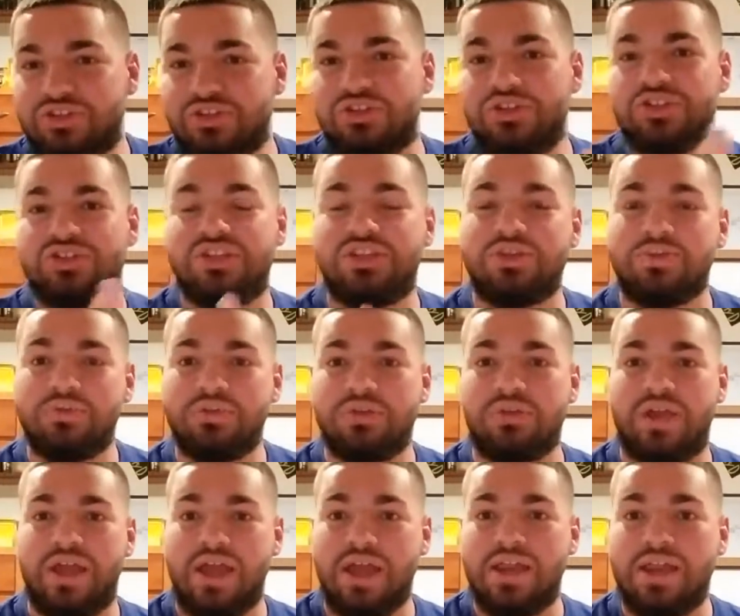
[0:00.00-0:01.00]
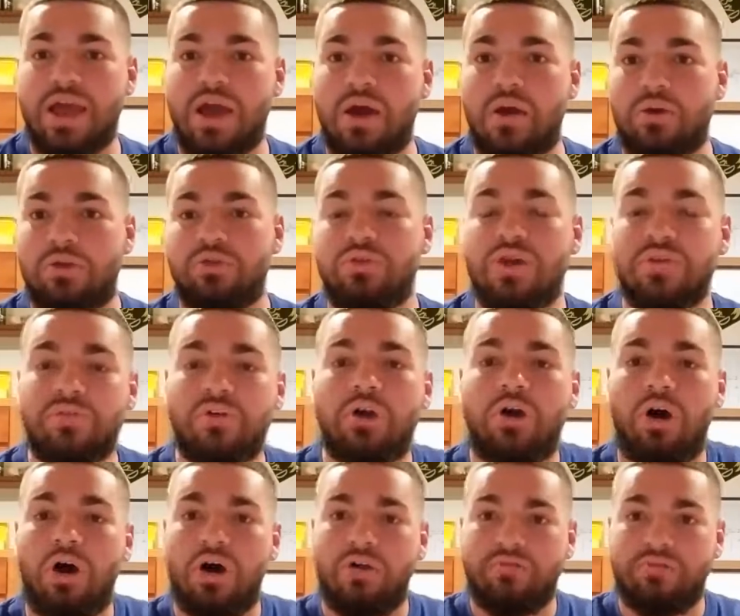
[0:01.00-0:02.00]
you just sit there with your hand out and you never
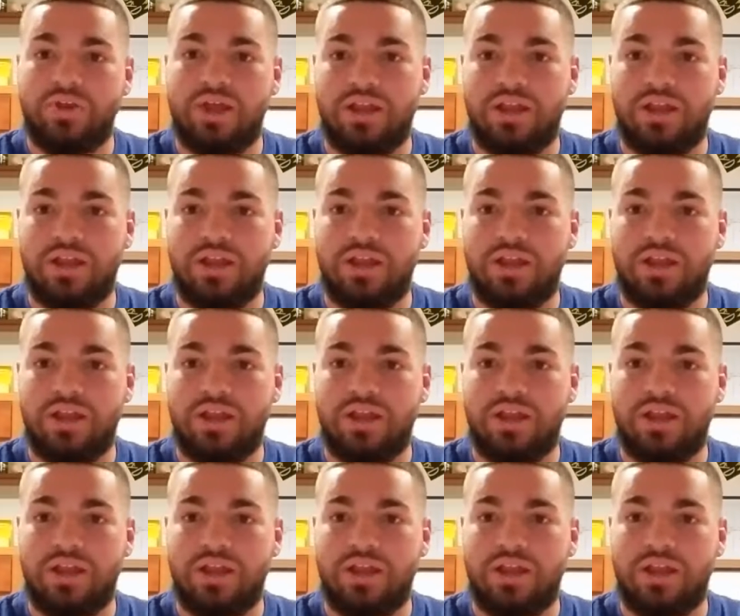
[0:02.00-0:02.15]
offer